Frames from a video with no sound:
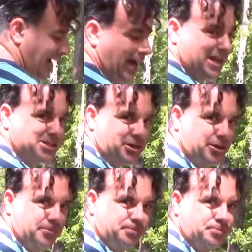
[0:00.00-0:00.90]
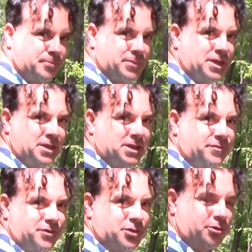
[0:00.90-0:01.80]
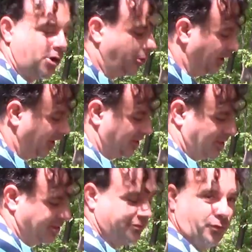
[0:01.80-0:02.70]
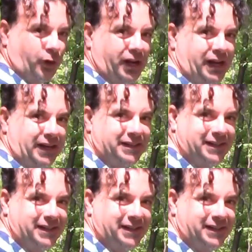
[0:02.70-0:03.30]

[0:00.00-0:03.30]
hyzer if you're throwing the forehand.